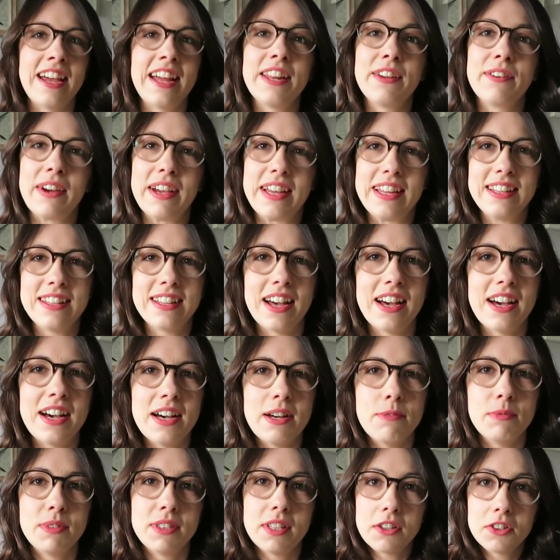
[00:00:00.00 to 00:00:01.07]
Anyway,
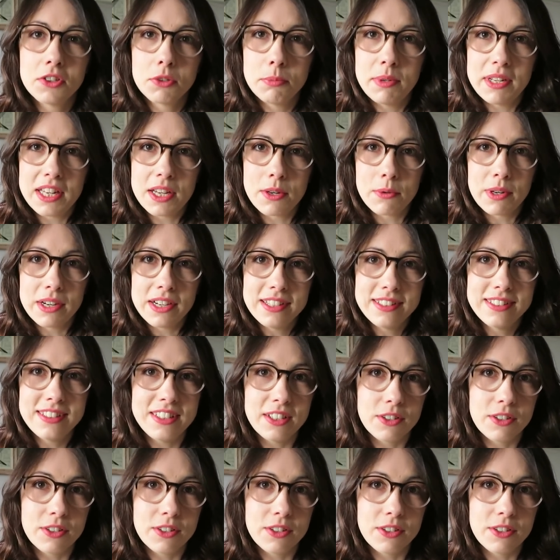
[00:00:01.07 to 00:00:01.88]
social media wise,